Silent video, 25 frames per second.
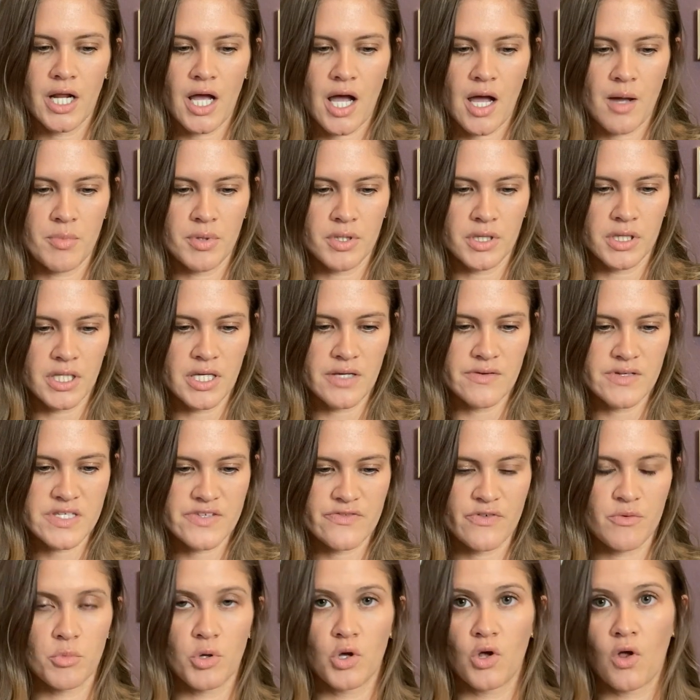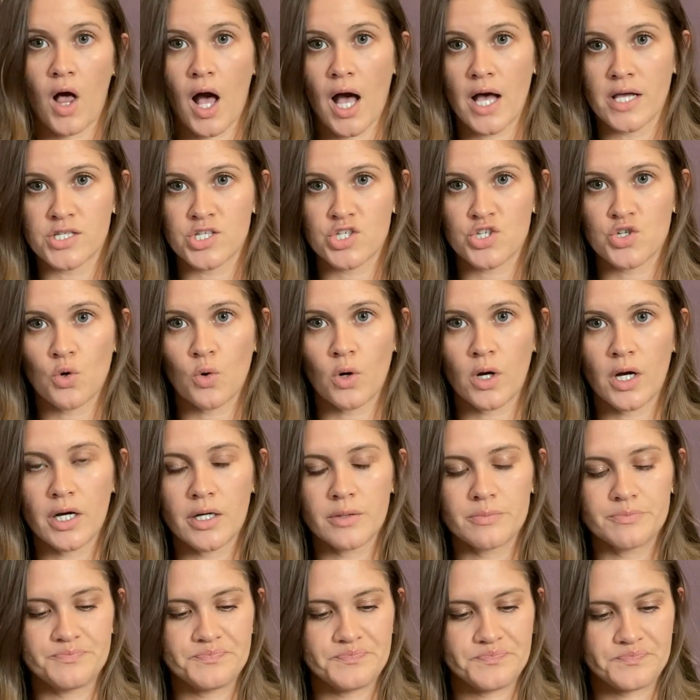I believe is from
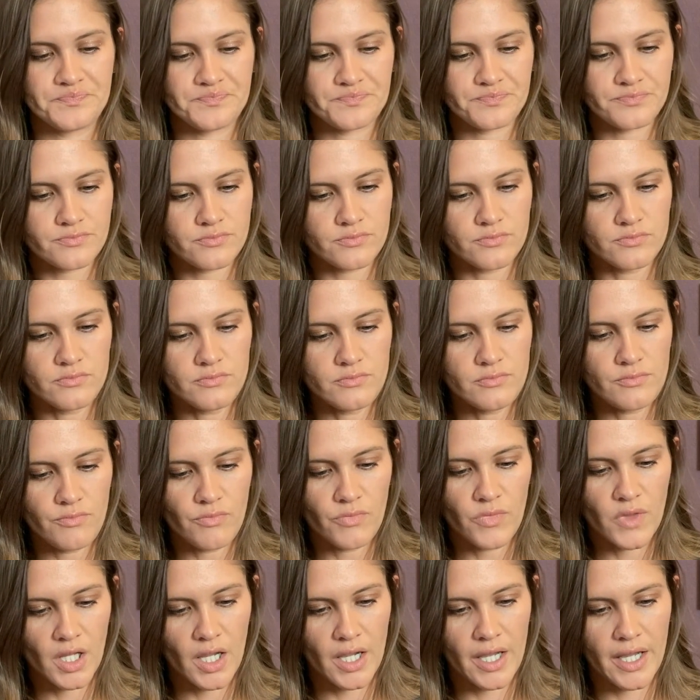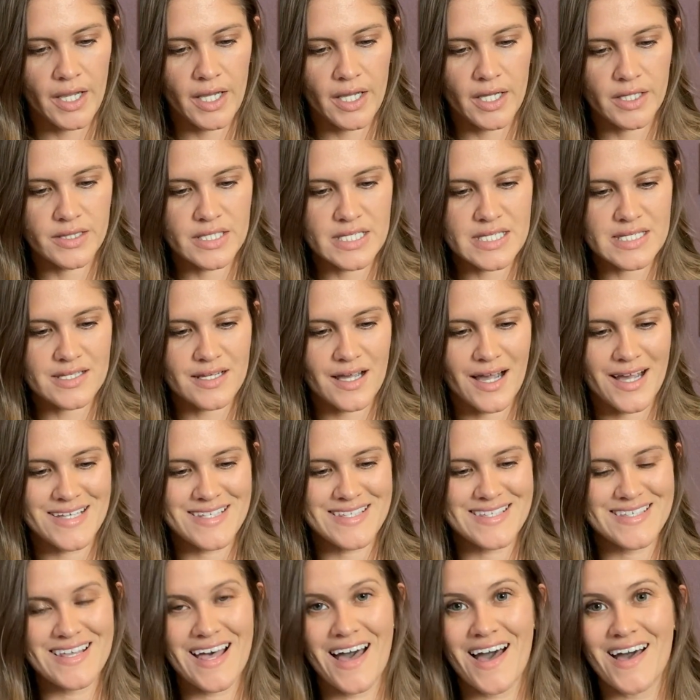Glassdoor. And this guy
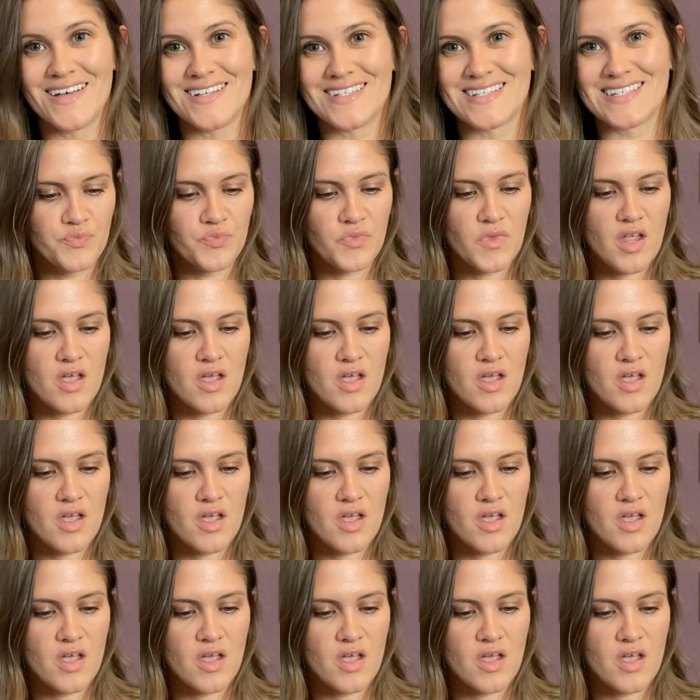says,